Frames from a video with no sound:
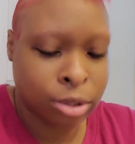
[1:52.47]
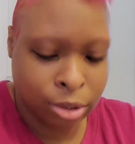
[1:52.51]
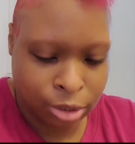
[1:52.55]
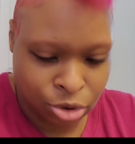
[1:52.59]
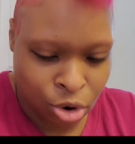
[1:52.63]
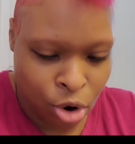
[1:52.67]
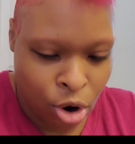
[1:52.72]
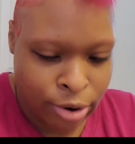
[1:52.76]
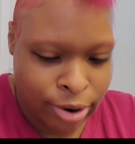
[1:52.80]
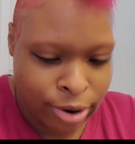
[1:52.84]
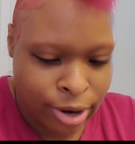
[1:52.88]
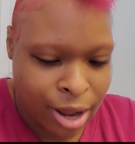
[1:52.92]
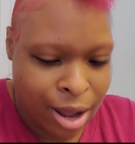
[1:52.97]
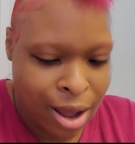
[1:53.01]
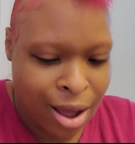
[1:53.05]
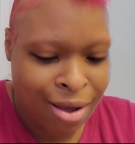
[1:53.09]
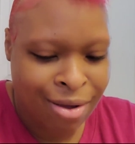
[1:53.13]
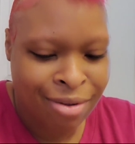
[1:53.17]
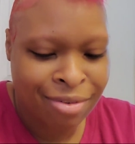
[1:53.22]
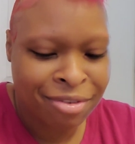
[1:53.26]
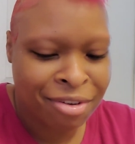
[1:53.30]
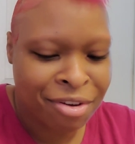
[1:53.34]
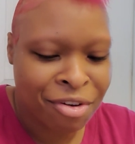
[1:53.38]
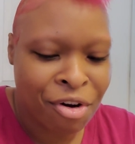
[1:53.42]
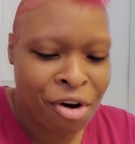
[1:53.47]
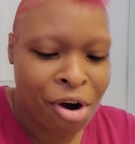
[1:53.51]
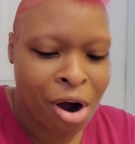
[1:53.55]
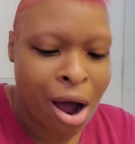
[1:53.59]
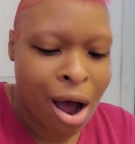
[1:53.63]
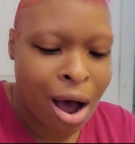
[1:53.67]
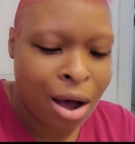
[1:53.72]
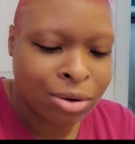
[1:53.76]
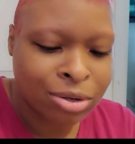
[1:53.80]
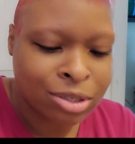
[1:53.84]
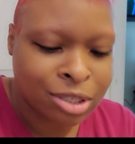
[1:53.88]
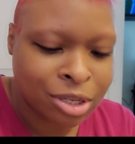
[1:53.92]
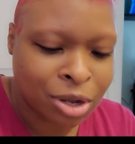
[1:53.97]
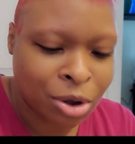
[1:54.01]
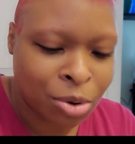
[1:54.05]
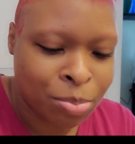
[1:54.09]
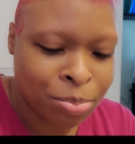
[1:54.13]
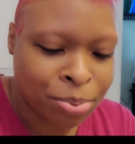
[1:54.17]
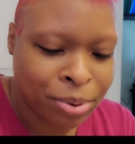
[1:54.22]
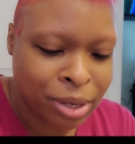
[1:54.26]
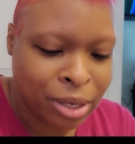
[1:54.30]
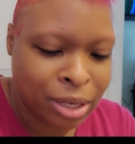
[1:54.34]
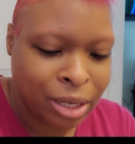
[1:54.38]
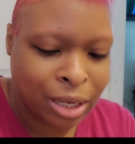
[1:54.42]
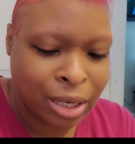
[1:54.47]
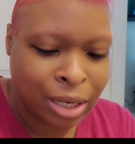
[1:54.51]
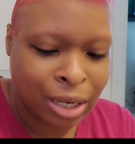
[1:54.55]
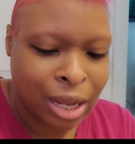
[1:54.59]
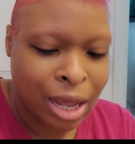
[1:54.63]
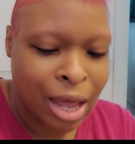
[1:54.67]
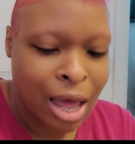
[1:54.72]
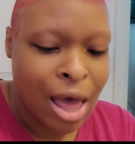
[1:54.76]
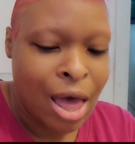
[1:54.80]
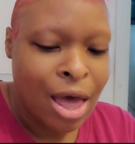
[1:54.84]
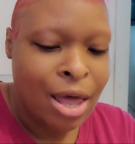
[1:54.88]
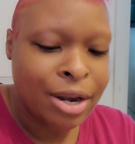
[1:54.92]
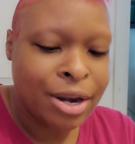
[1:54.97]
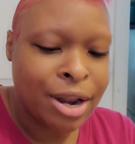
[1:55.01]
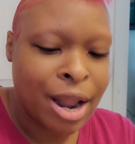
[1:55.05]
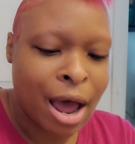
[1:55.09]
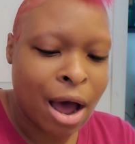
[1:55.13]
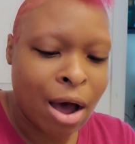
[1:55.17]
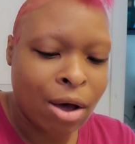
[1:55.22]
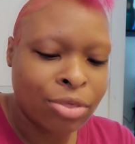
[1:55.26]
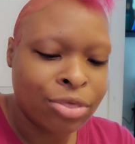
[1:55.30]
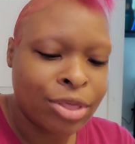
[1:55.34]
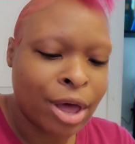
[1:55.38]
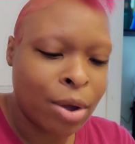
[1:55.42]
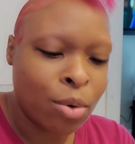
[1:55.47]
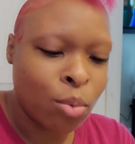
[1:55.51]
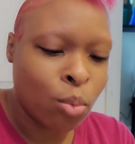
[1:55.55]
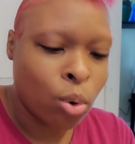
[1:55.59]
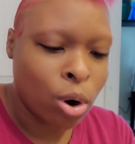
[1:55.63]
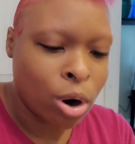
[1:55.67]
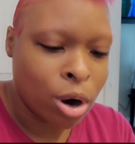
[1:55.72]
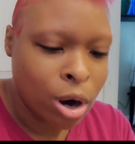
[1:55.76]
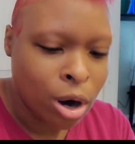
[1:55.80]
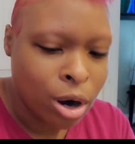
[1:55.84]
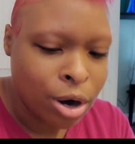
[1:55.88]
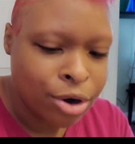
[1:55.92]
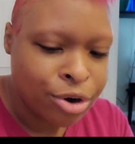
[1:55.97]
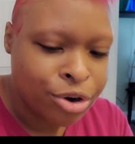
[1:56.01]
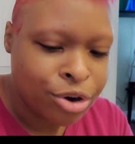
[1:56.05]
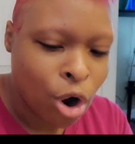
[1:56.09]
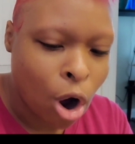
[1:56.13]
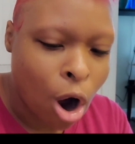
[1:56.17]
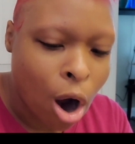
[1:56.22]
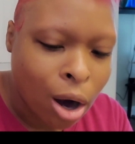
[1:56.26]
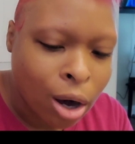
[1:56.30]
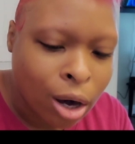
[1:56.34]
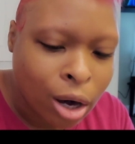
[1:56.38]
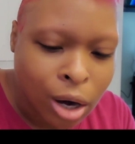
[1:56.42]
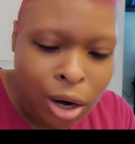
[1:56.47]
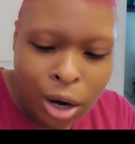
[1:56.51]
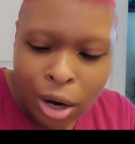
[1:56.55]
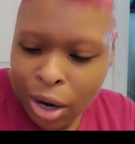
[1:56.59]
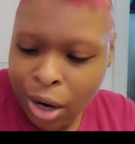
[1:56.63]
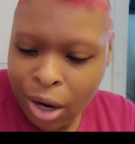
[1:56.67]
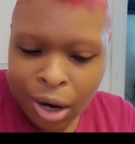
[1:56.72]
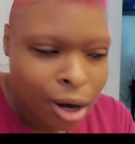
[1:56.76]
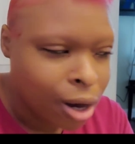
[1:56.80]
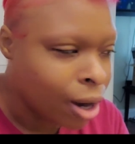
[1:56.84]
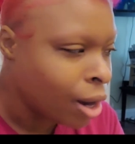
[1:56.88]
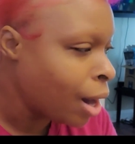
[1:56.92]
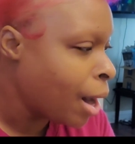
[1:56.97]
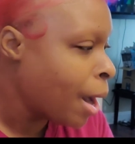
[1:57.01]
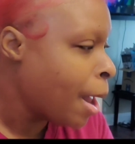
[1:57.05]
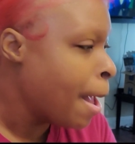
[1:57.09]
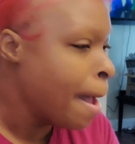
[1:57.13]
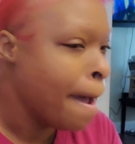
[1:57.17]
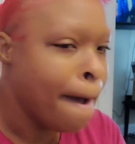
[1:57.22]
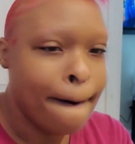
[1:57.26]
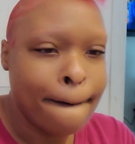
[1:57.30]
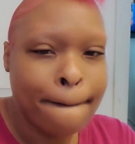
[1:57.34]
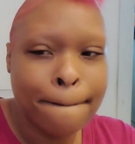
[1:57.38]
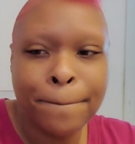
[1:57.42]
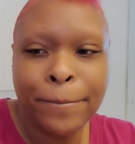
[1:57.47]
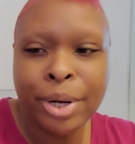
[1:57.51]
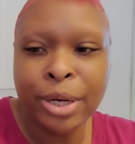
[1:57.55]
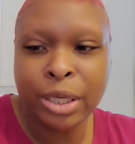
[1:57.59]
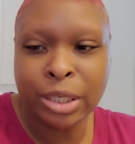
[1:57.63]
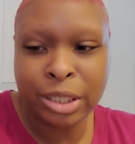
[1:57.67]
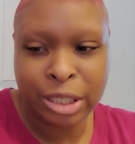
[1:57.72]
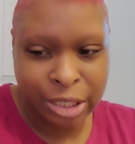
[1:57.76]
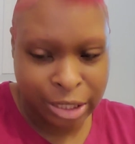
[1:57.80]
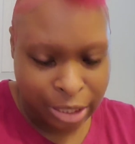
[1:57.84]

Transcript: sorry, y'all, are also pink. Now, they were darker, but